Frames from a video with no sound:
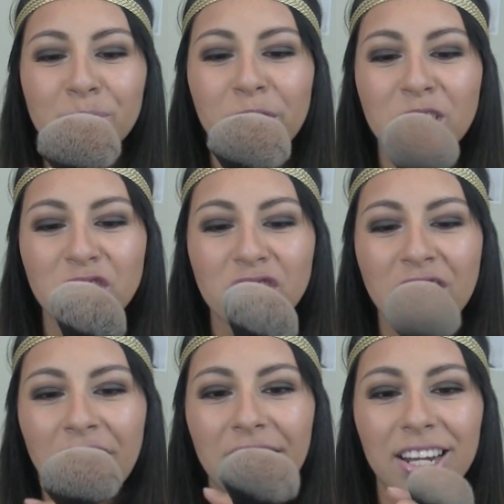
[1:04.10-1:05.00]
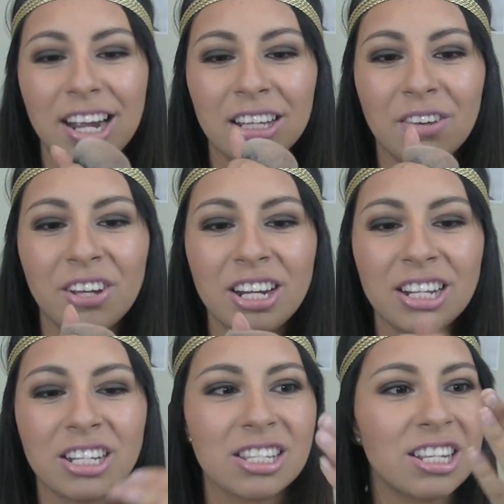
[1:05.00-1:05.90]
brush. I love it.
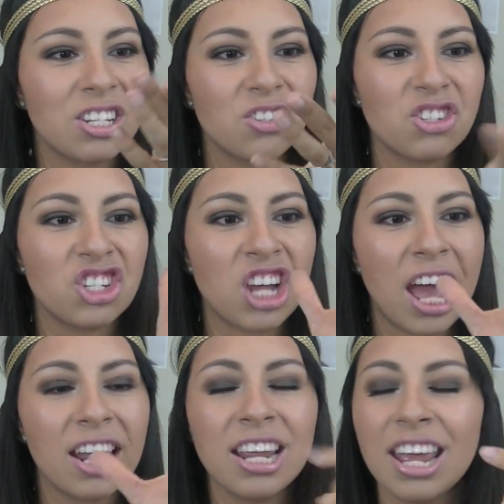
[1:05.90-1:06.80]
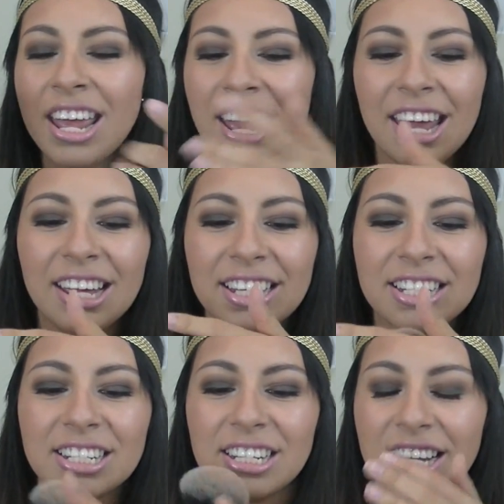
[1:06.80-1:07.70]
It doesn't shed
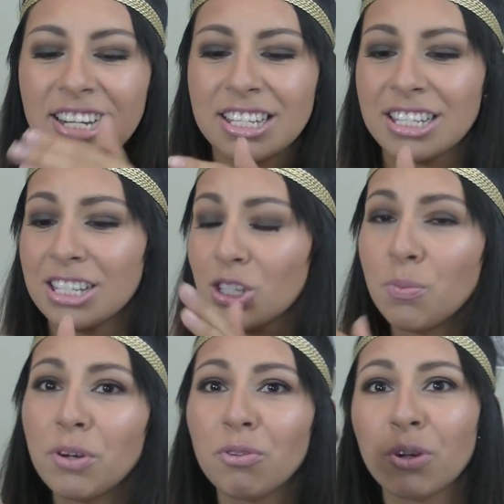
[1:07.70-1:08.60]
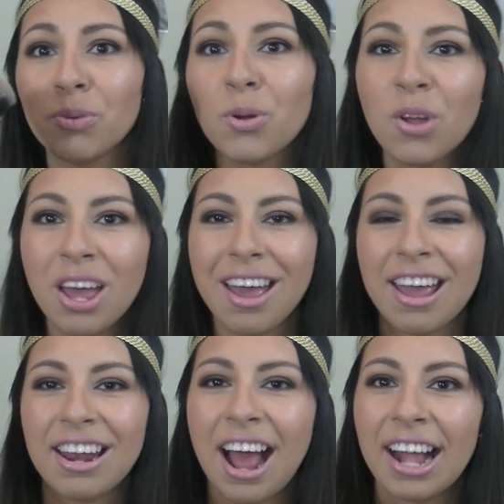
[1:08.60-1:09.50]
and it's super affordable.
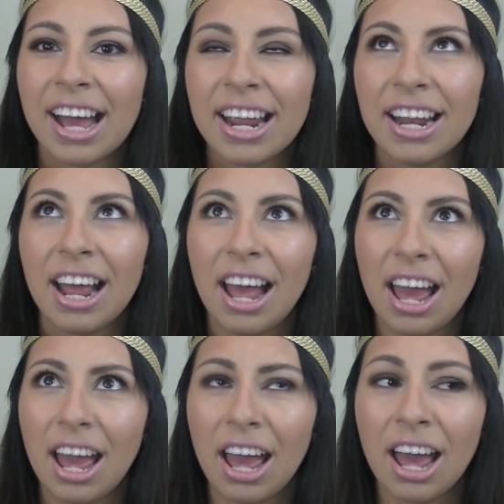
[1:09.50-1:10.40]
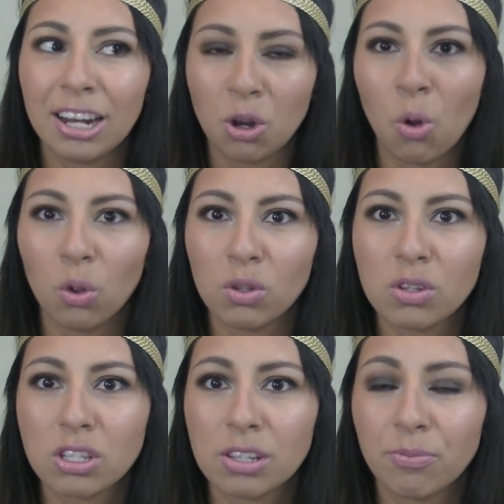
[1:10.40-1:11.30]
And I got it at
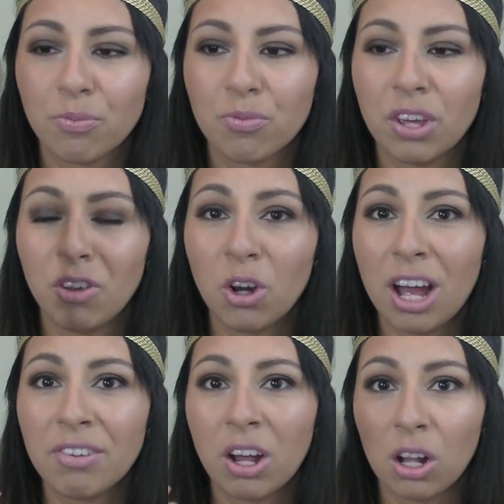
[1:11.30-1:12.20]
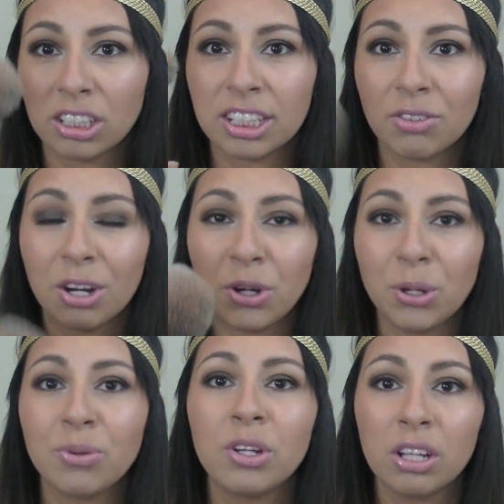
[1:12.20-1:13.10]
Kohl's. If you don't have an Ulta around
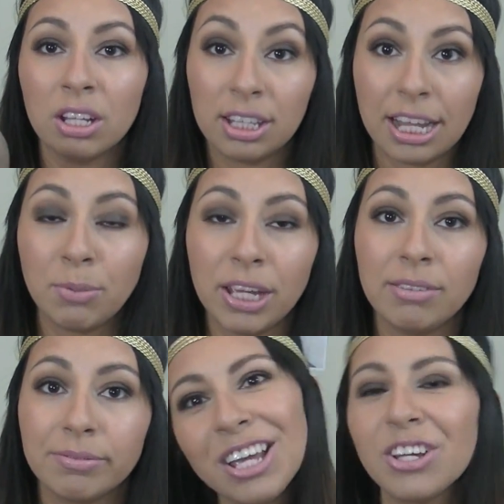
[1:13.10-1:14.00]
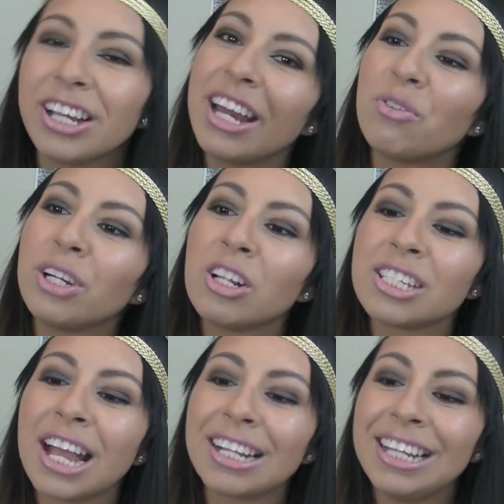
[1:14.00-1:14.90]
you, like me, you can get Real
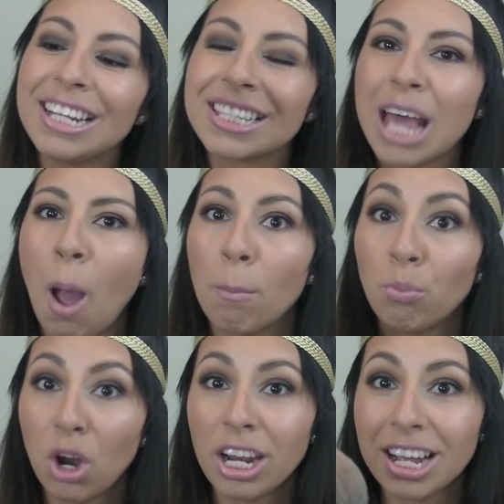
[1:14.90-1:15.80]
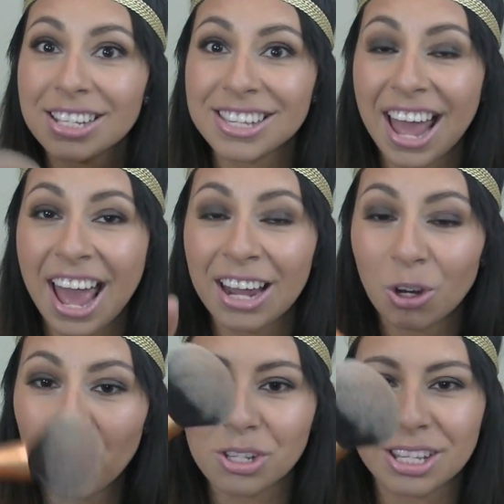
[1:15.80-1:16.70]
Techniques products at
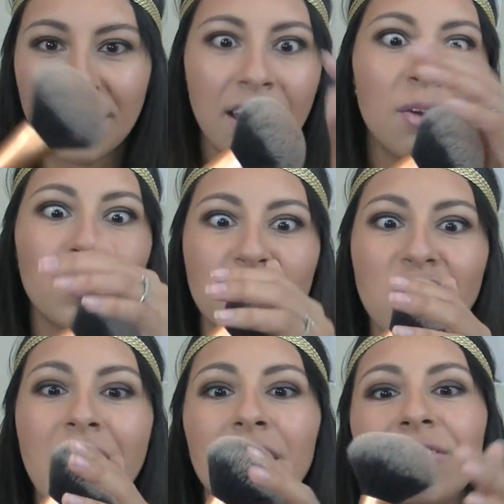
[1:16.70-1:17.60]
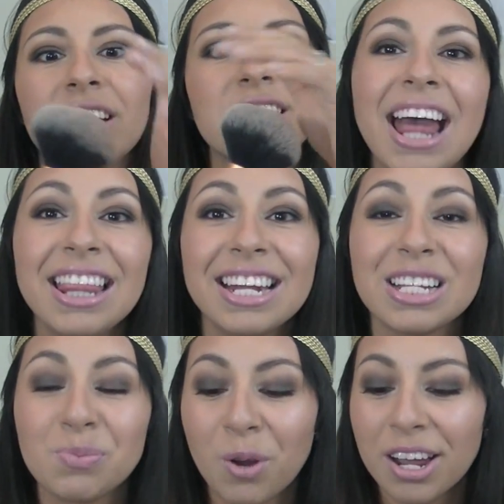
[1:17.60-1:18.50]
Kohl's, which I love it. The
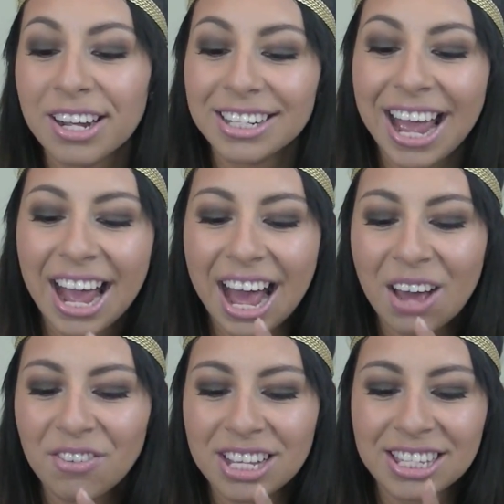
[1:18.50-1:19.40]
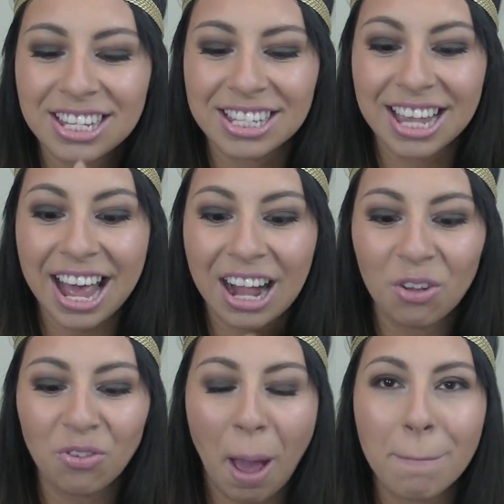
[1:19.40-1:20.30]
next product I have is this
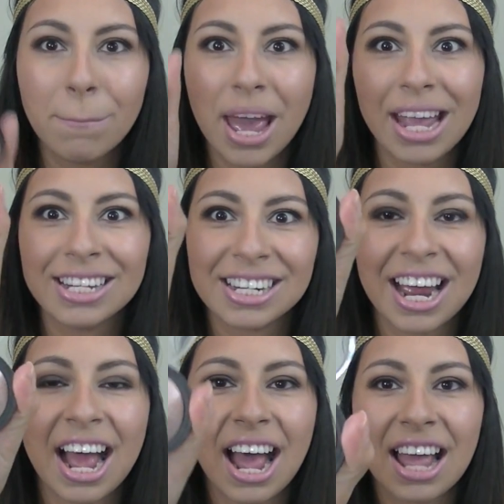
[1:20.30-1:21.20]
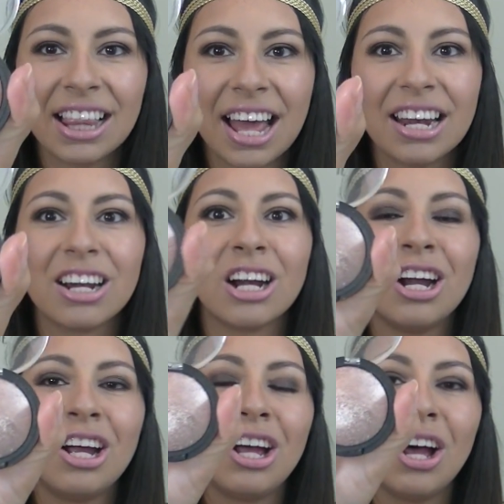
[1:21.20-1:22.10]
e.l.f. Baked Highlighter.
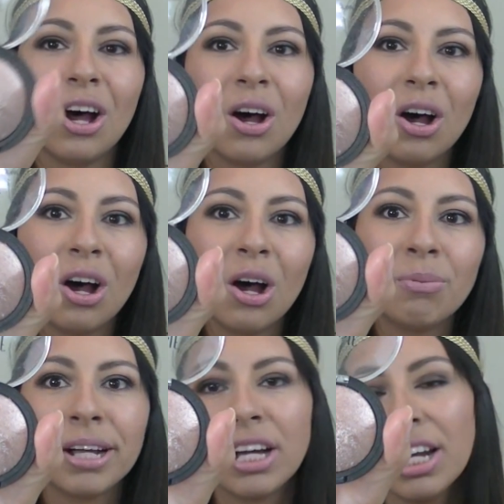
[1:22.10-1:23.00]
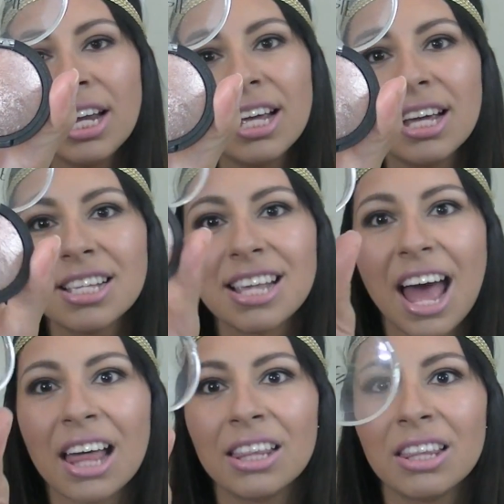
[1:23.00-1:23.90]
Oh my goodness.
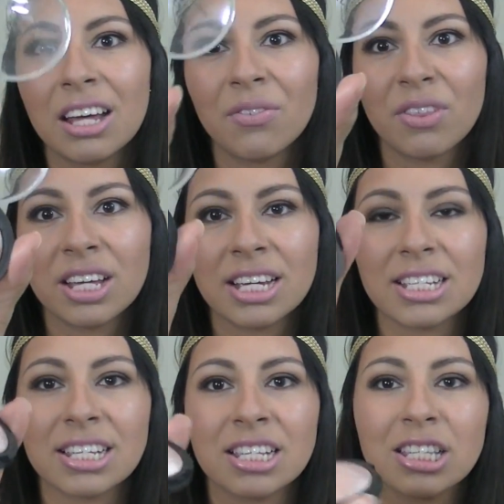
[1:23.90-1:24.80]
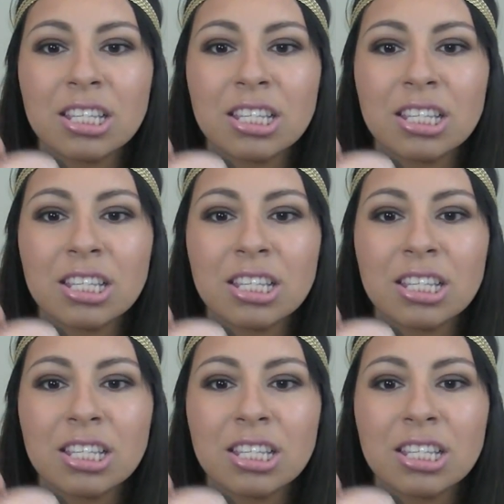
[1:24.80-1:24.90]
I love this.